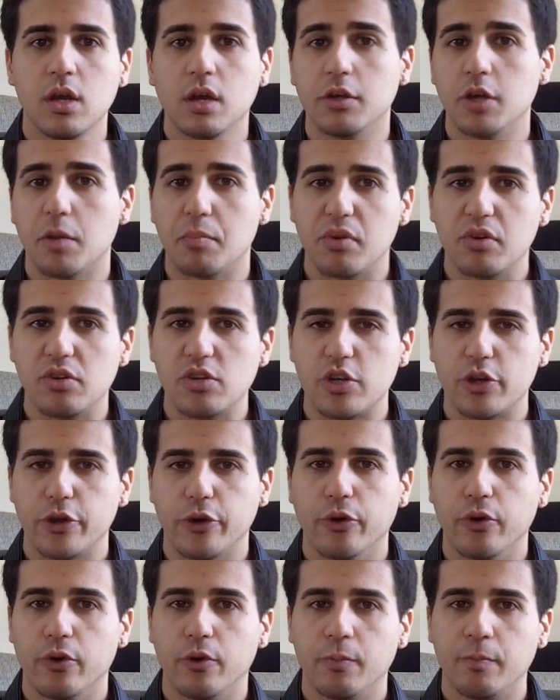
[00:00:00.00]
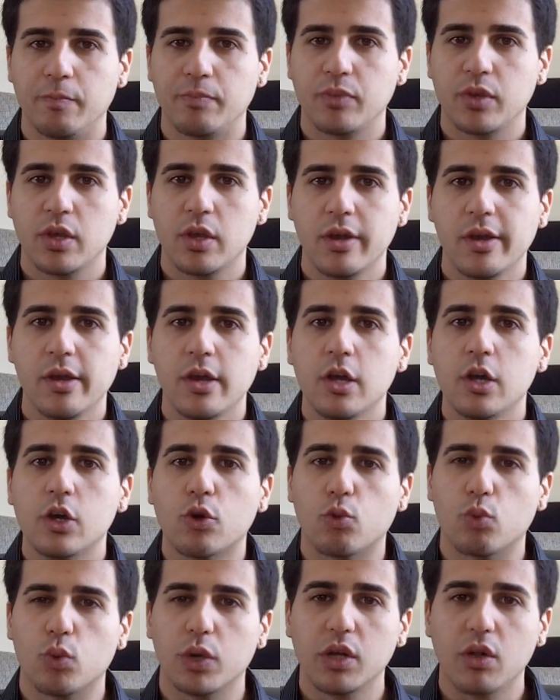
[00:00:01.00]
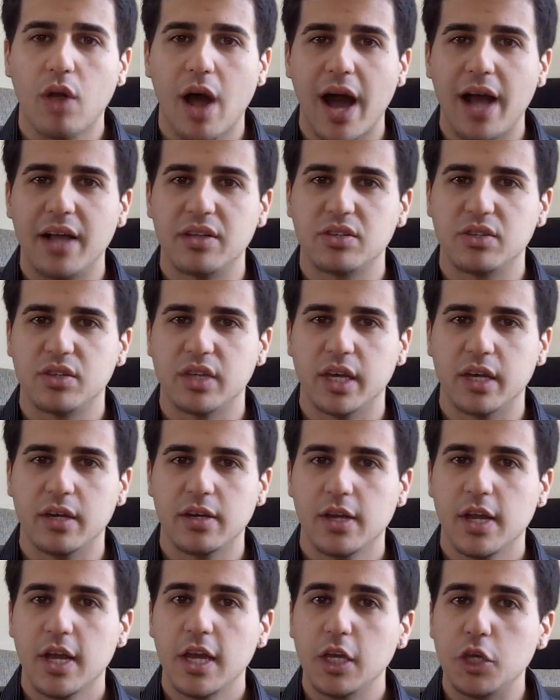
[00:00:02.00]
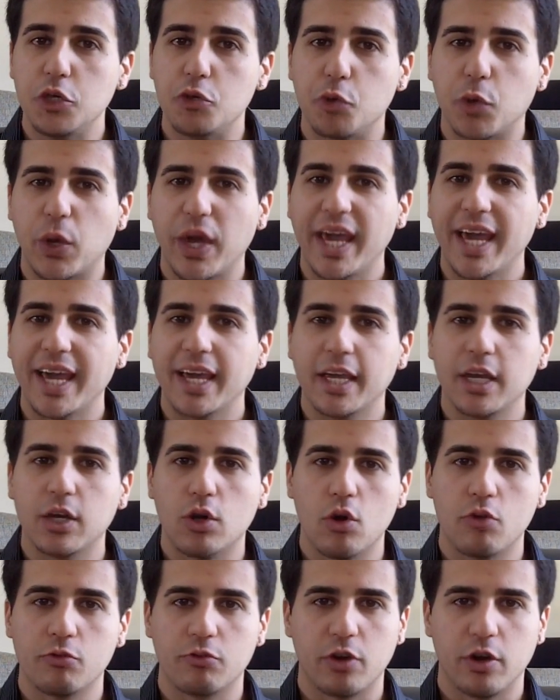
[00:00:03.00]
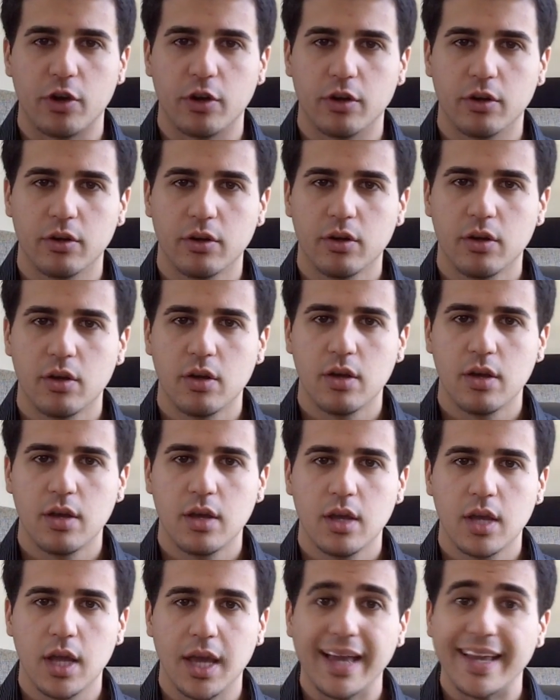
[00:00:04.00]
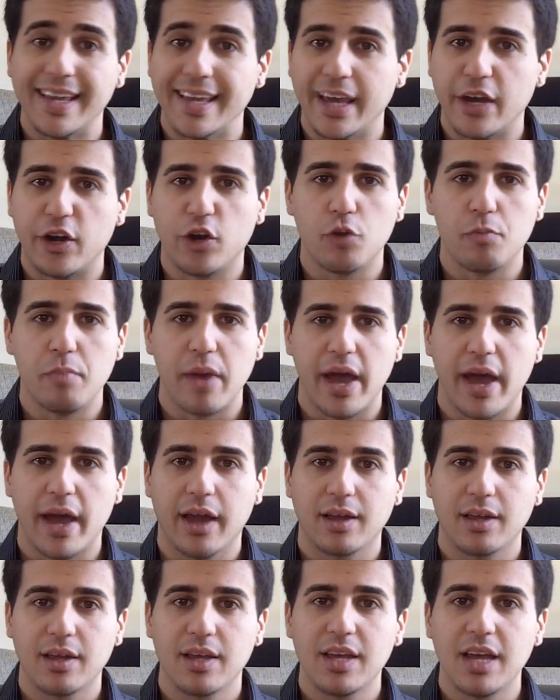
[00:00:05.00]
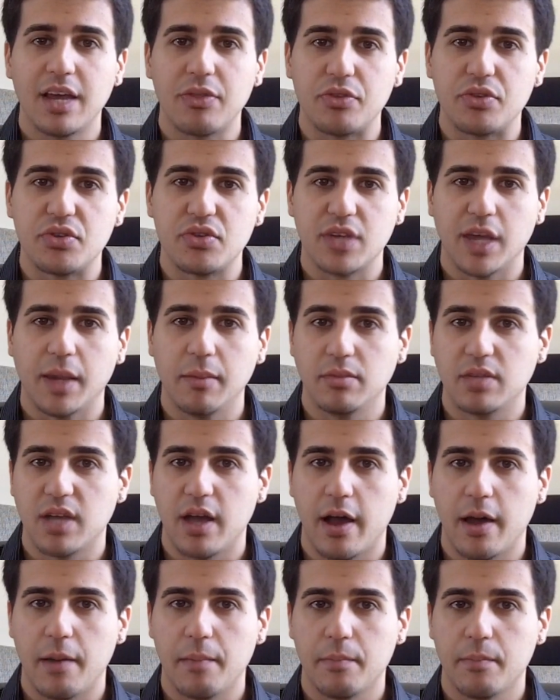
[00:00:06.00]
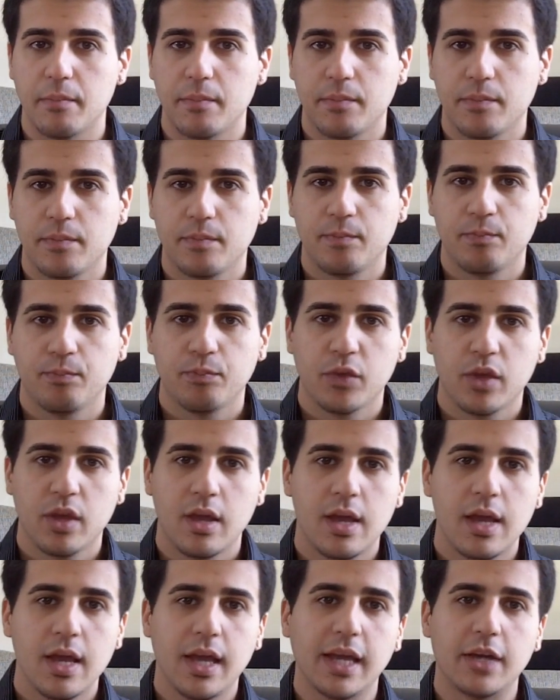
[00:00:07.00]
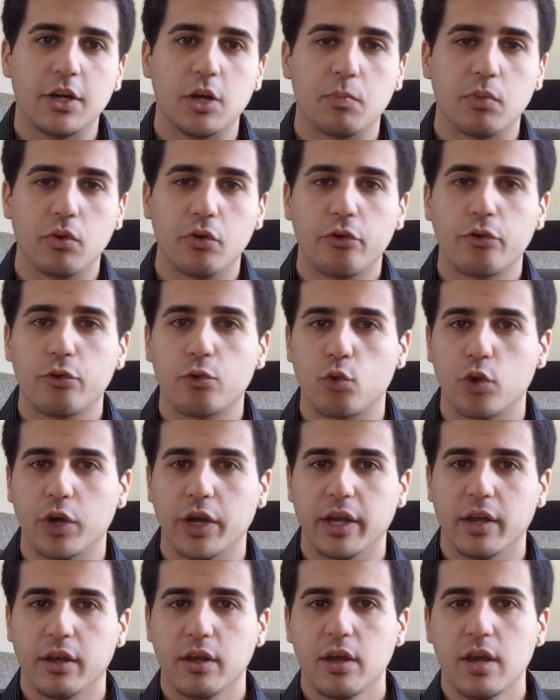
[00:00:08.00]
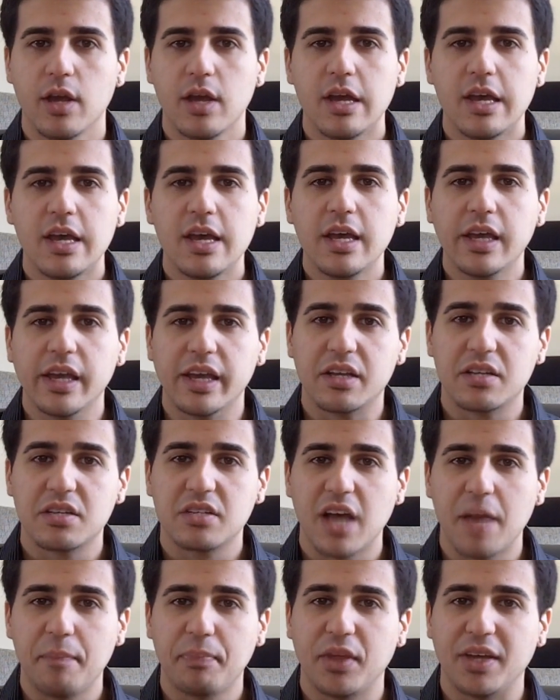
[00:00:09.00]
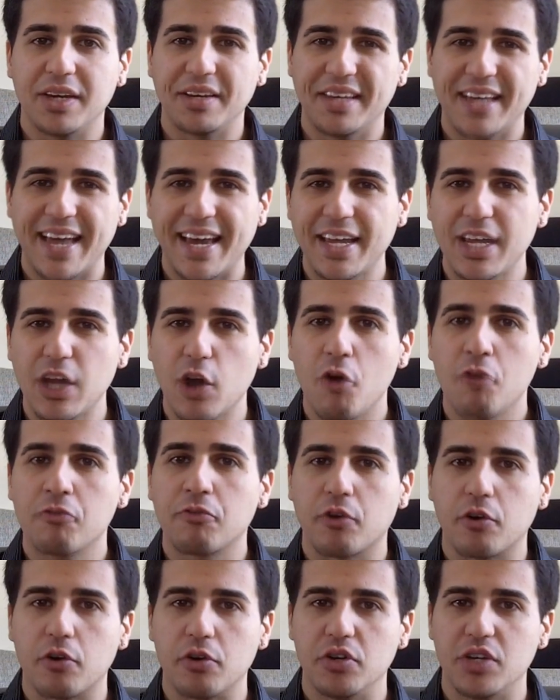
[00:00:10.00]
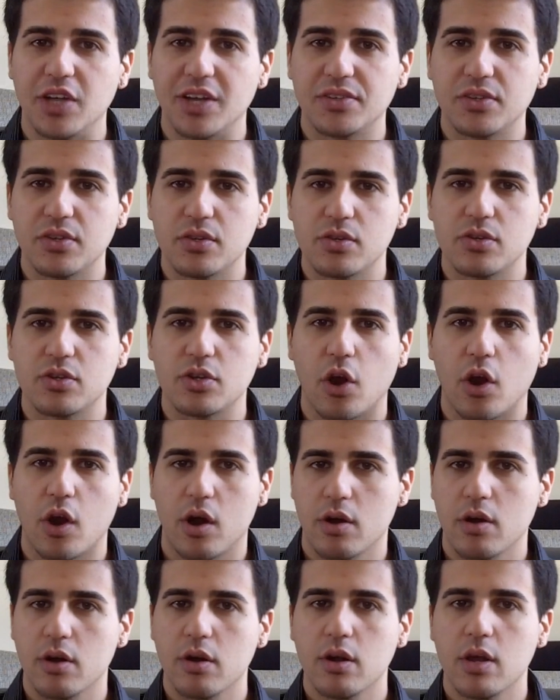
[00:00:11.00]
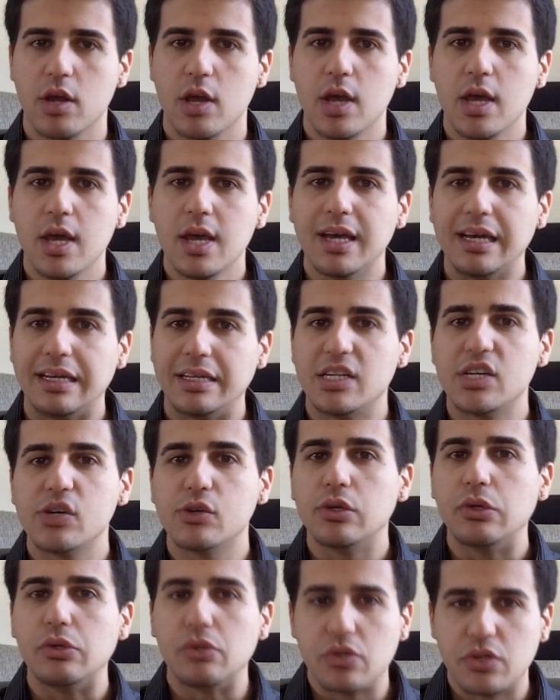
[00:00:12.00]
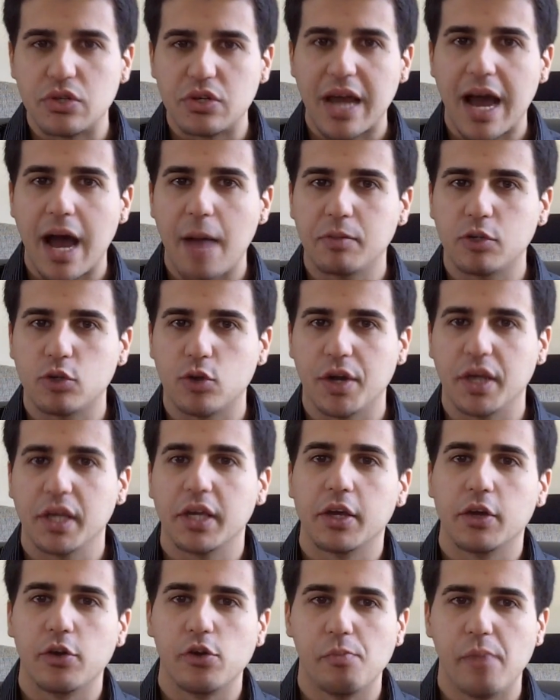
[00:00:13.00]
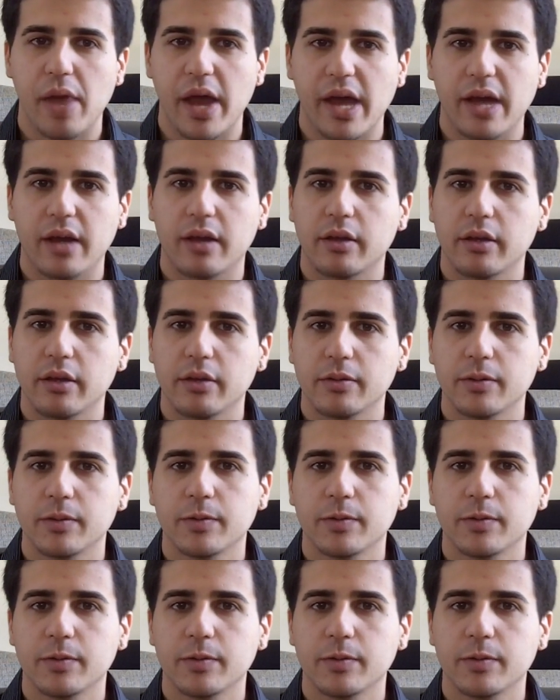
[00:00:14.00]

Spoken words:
Number 2, realize that you can't get over her and get her back at the same time. And number 3, accept that getting over her doesn't start until you stop trying to get her back.